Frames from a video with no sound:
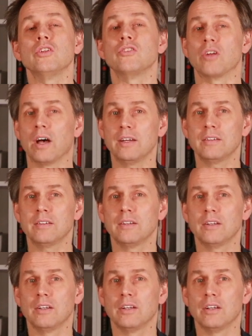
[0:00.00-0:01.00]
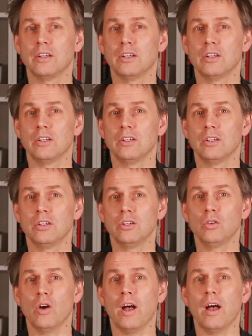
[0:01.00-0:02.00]
decide,
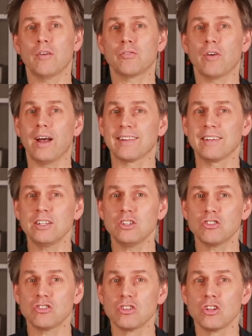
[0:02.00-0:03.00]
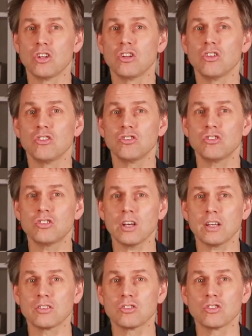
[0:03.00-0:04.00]
you have at least
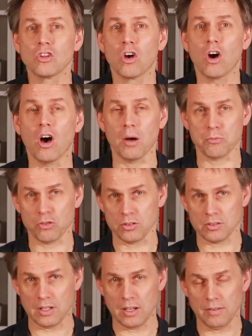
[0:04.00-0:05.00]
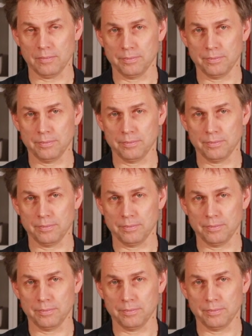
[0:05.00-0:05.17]
six options now.